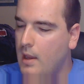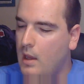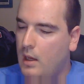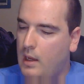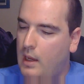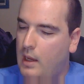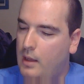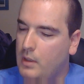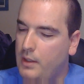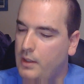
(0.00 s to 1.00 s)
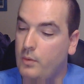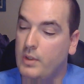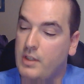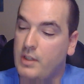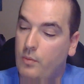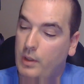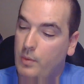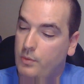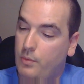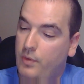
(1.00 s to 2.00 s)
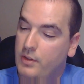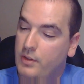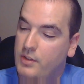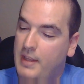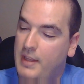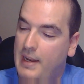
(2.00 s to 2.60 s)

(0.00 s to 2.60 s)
And another reason I really wanted to review this is that